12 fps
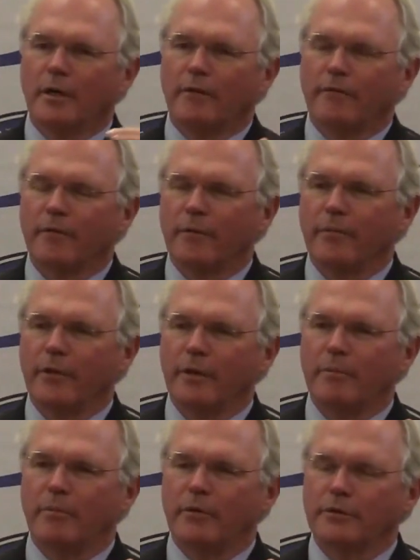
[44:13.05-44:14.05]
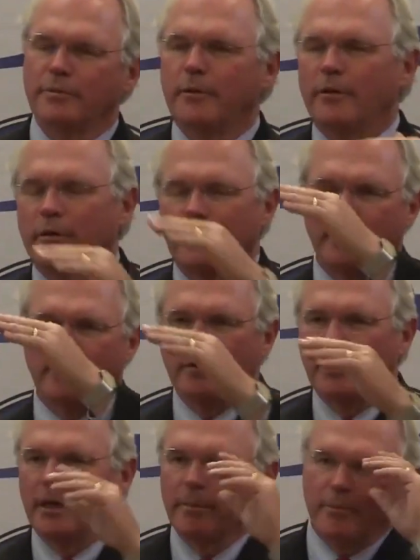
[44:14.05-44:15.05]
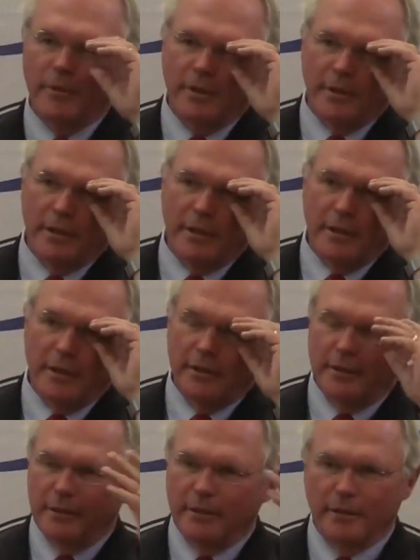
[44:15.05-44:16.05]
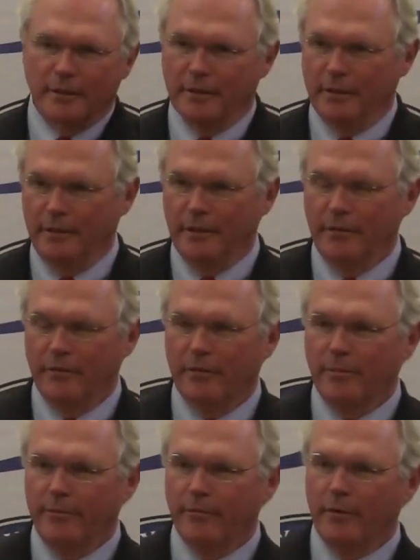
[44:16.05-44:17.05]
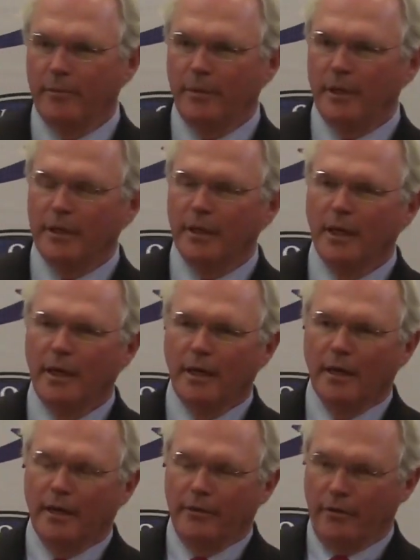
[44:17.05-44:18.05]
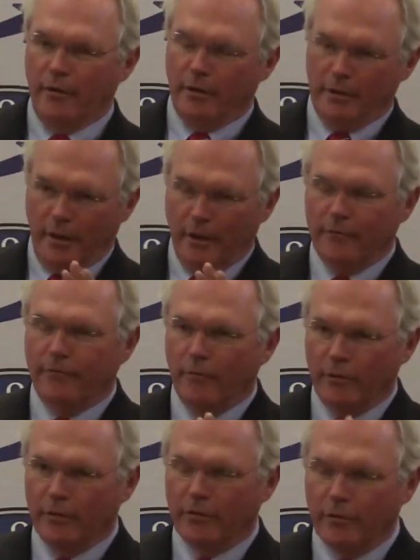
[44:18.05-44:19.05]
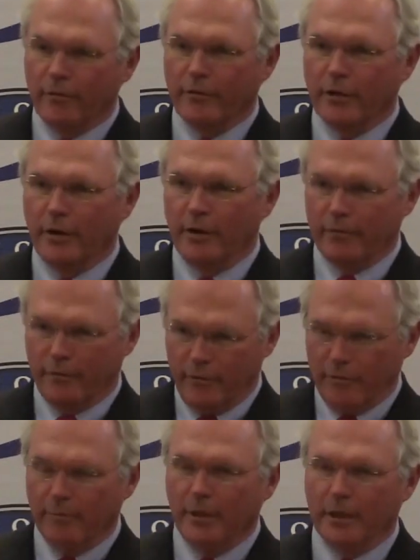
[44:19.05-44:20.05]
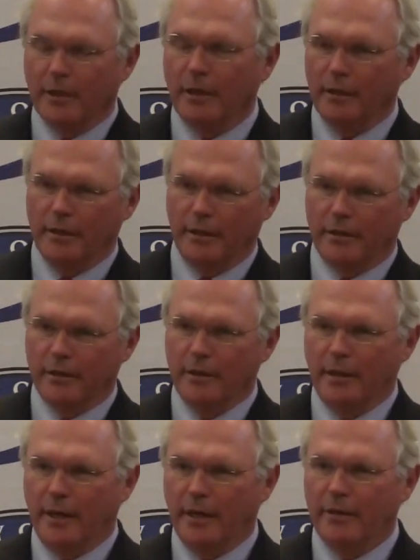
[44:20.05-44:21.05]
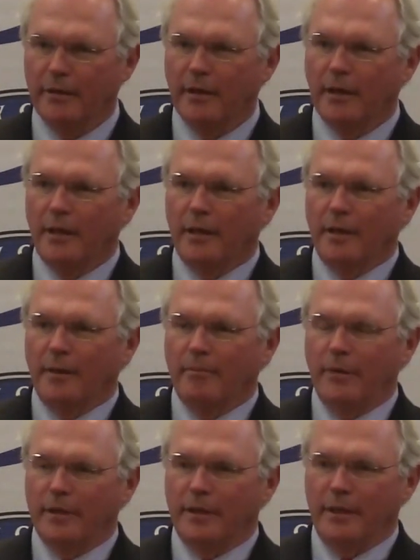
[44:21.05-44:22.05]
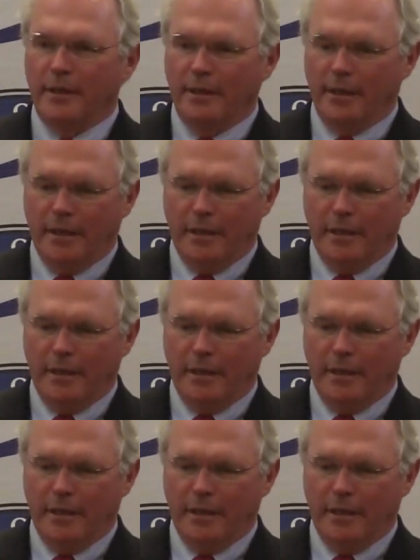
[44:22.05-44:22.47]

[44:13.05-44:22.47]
from the Bush period, they went up, and it continues to be very big. There are a lot of Foreign Service officers, my colleagues, in that, but the